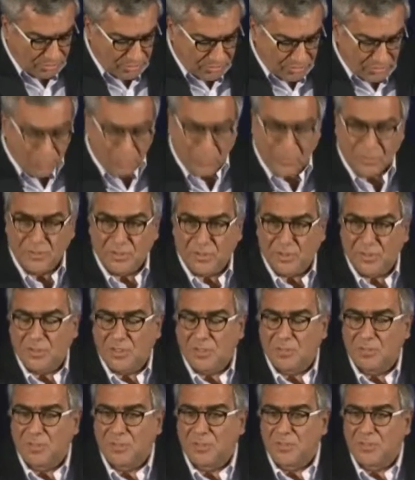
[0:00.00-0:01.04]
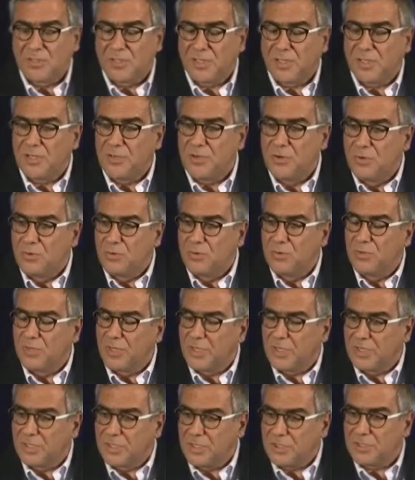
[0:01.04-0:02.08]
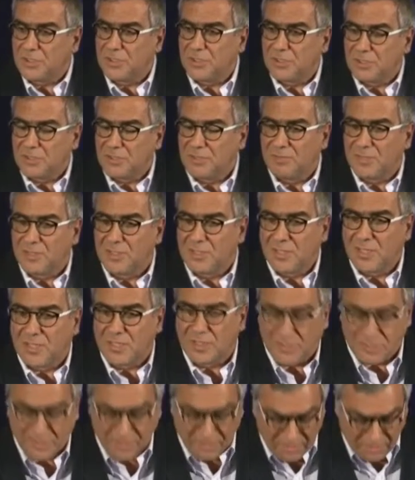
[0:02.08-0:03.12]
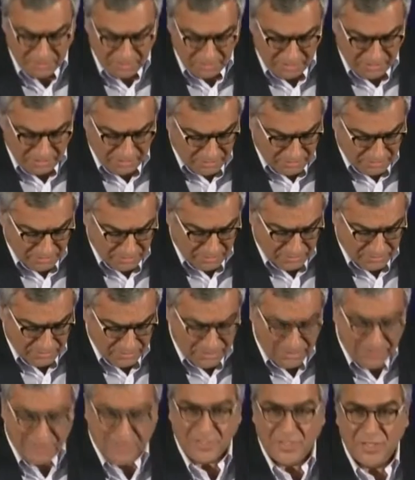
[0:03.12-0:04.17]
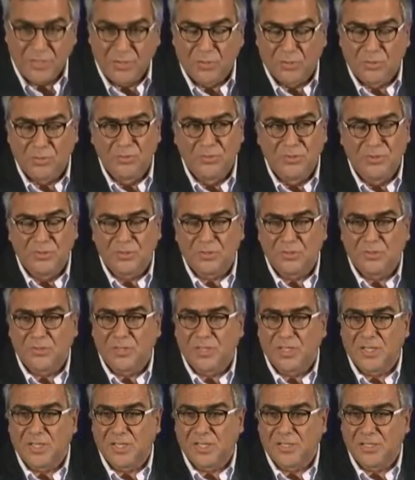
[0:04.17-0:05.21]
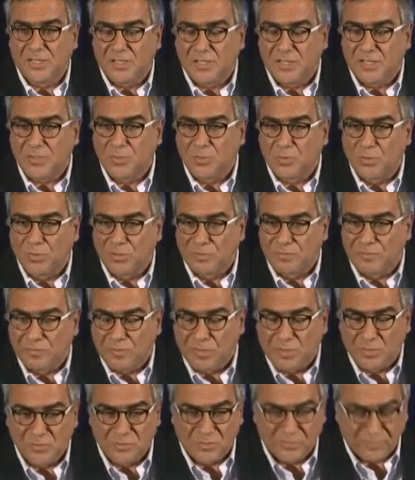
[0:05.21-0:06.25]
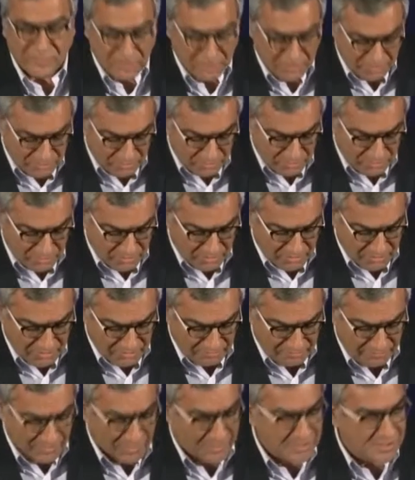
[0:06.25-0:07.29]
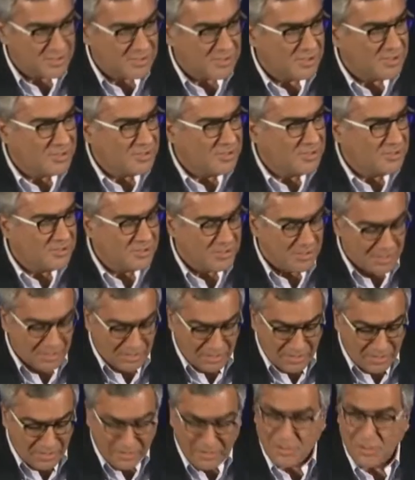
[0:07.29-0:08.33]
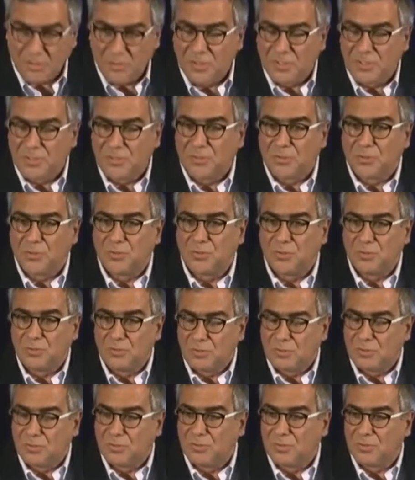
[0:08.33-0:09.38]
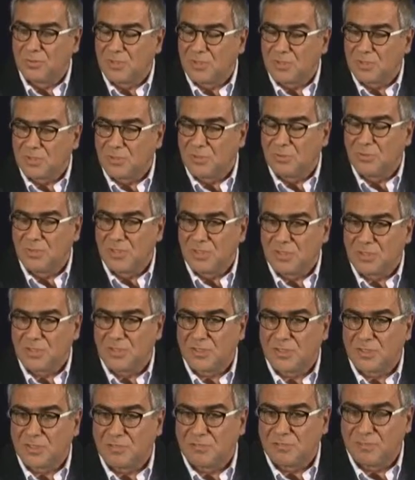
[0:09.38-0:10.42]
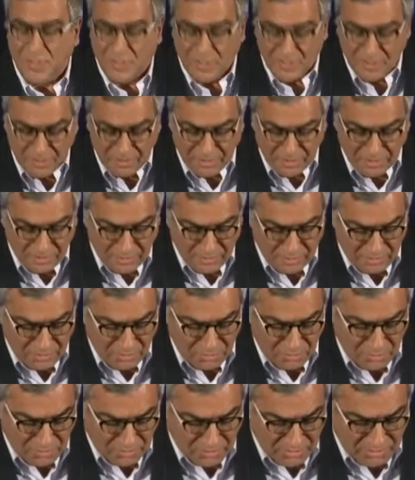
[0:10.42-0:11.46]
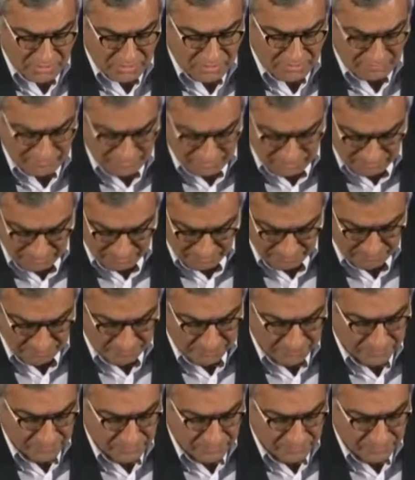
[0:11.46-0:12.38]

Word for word: Ernst will talk about a new initiative in Canada, CNODS, the Canadian Network for Observational Drug Effect Studies, and he will introduce you to this new initiative in drug safety.